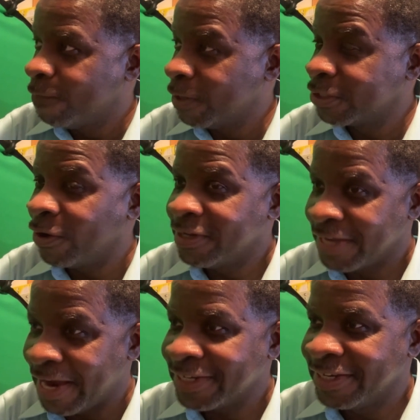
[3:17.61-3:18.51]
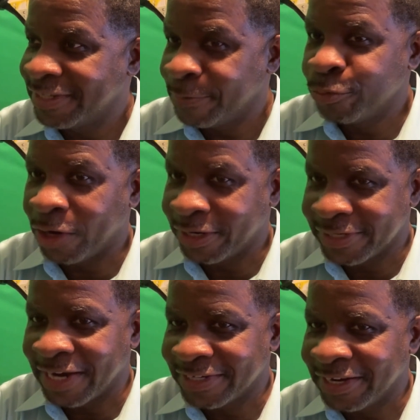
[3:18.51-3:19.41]
Tim Drake is
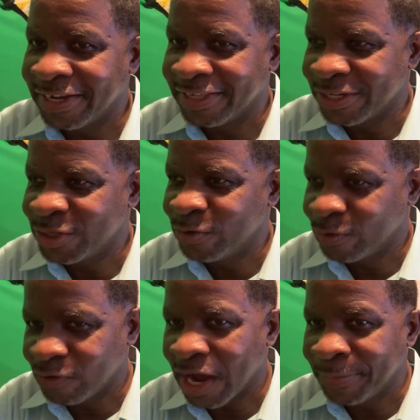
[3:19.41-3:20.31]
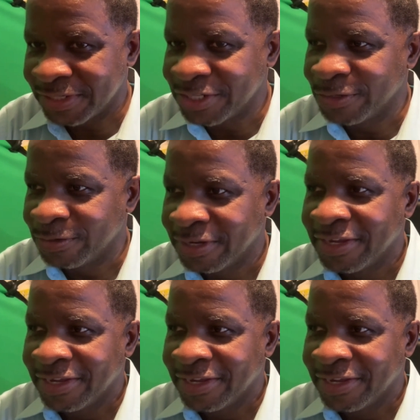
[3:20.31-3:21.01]
actually going to get the suit, the Robin suit.